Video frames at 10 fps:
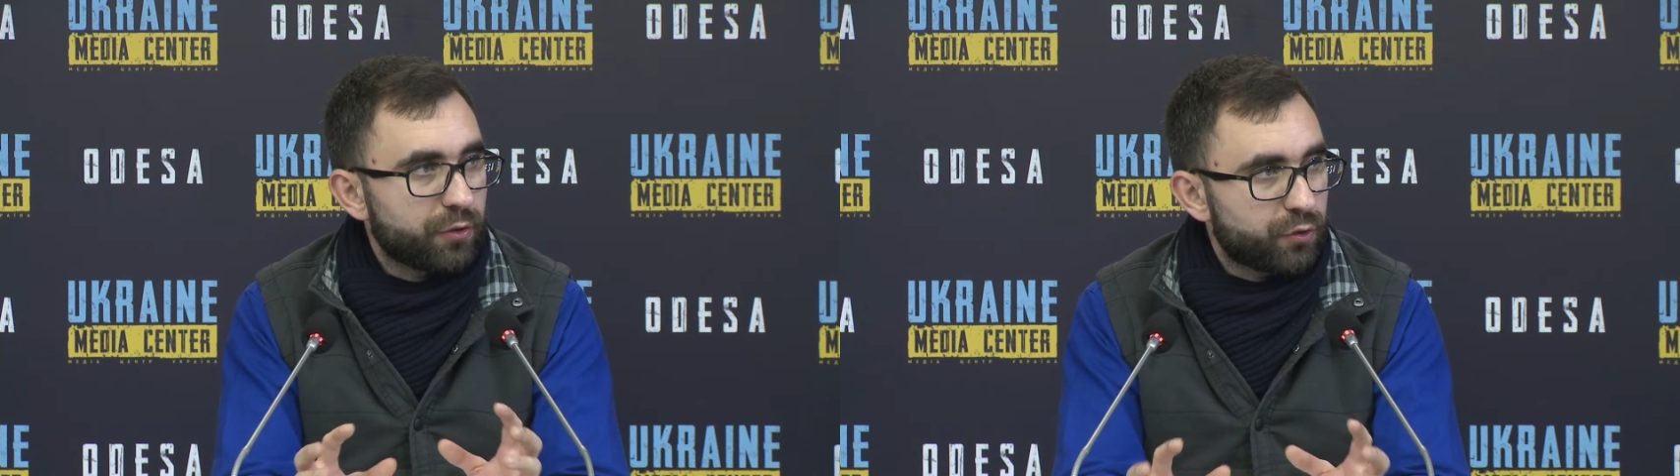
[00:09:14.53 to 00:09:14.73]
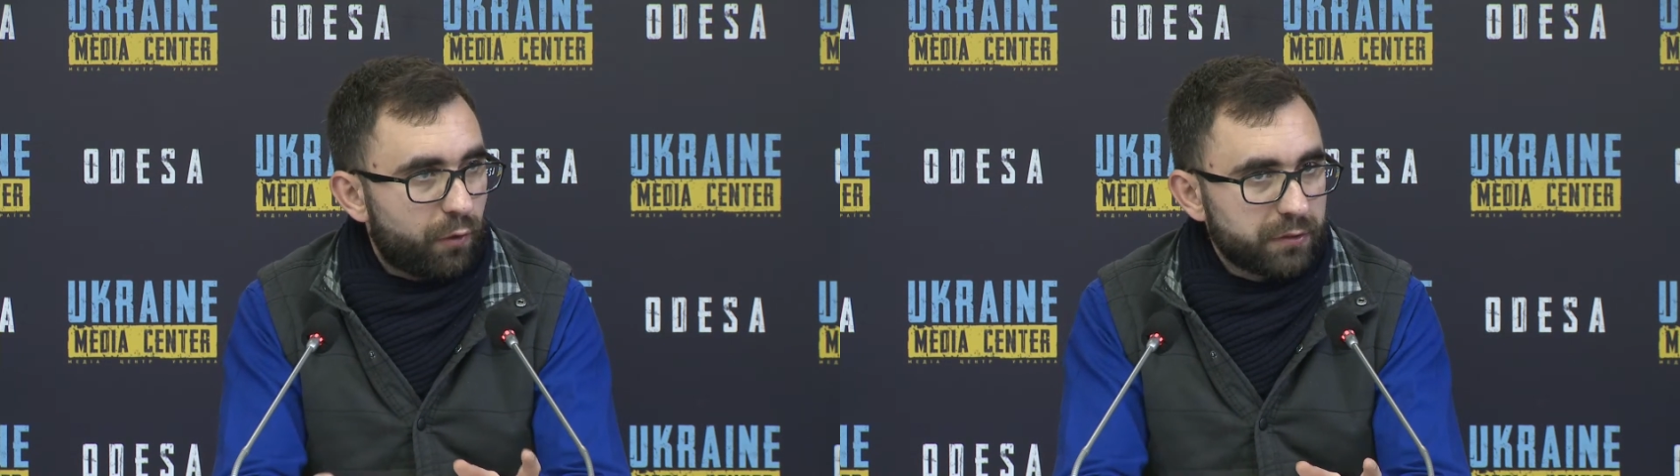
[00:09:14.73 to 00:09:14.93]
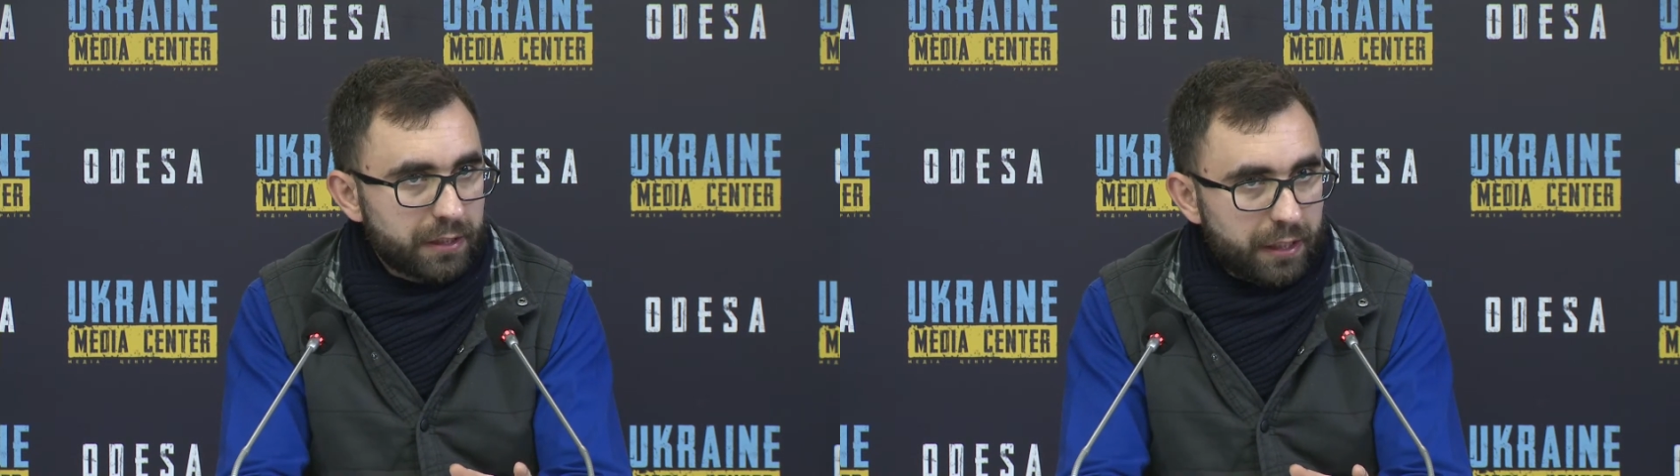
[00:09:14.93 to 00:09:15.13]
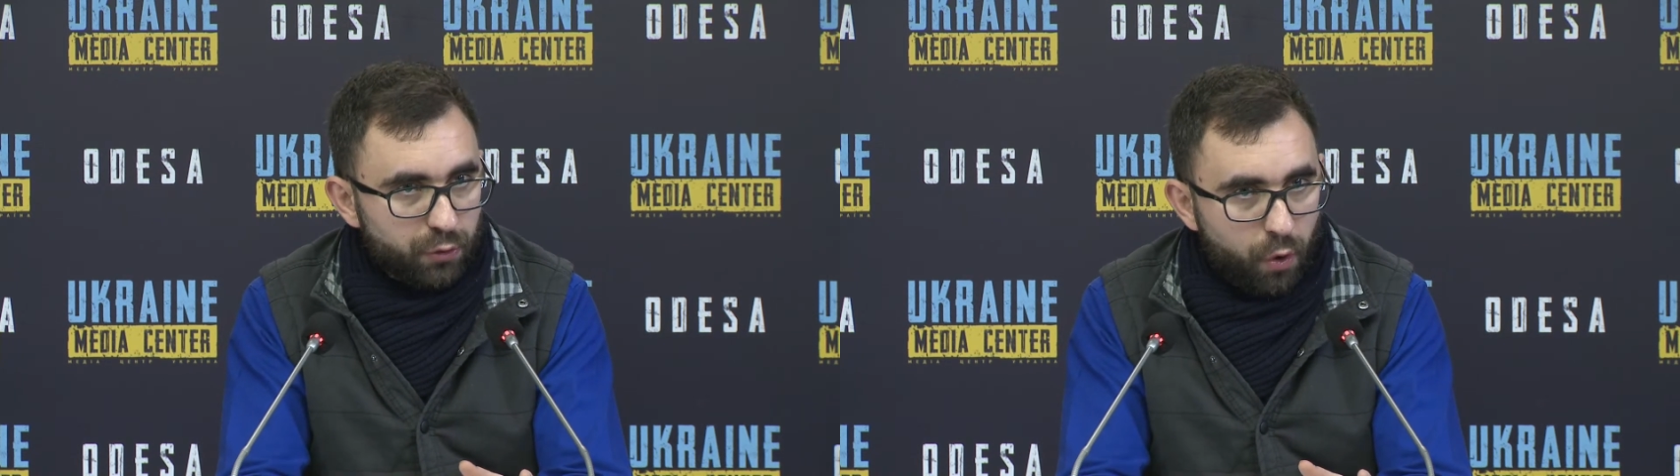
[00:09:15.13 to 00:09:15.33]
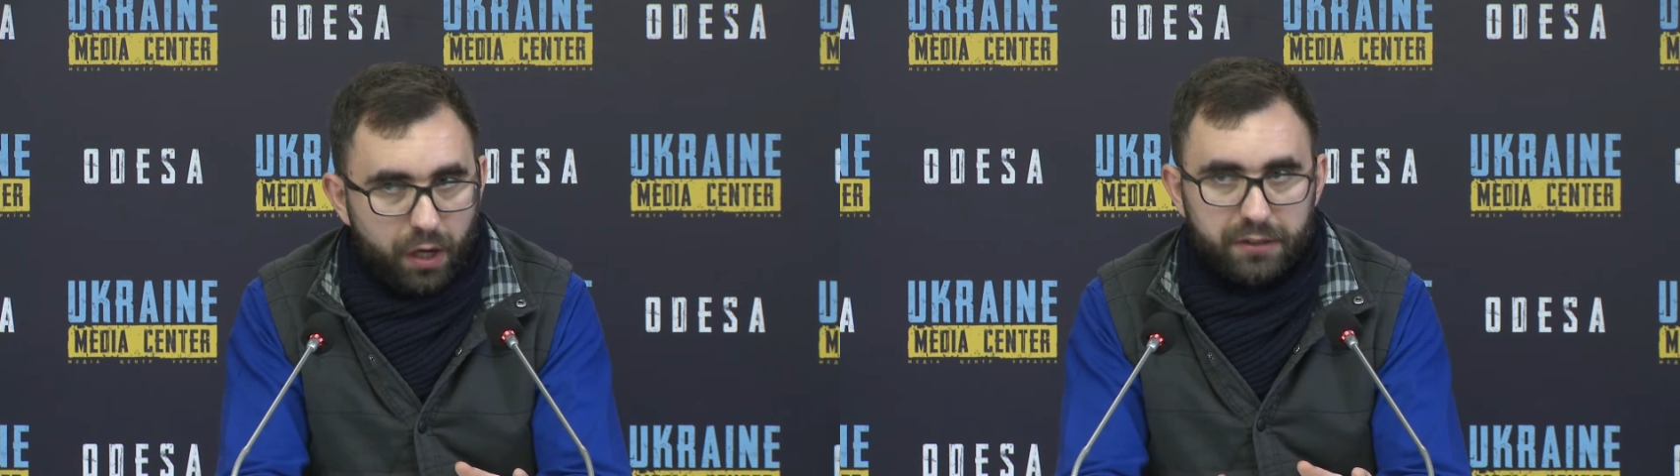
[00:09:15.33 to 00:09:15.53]
more
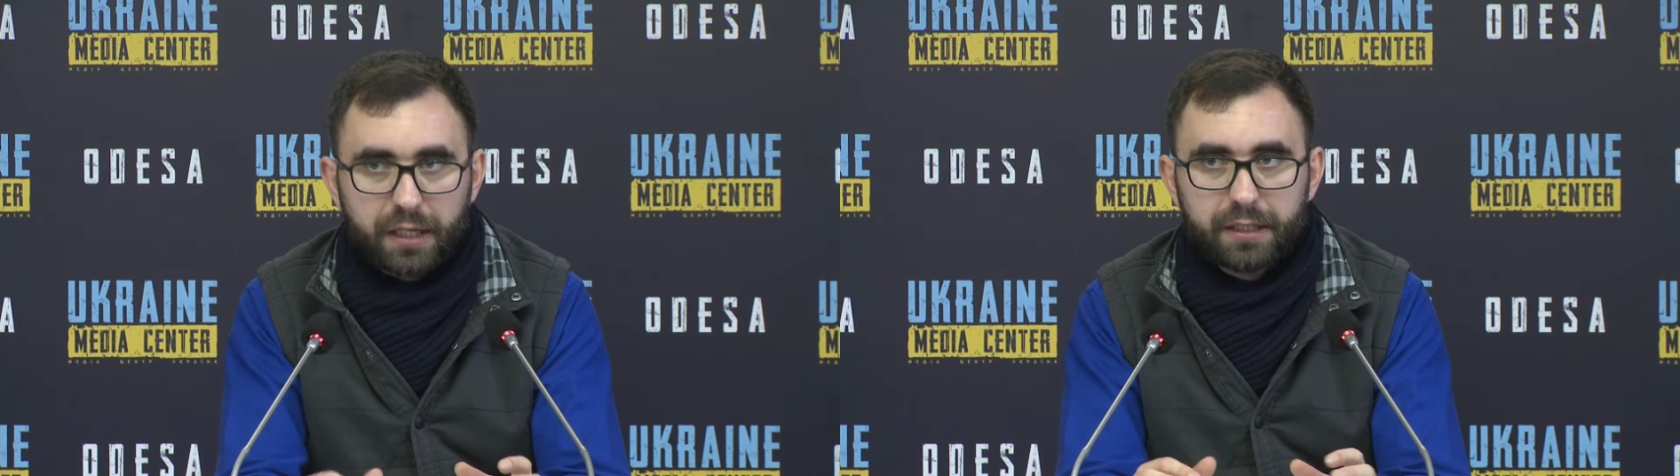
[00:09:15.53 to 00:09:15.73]
deeply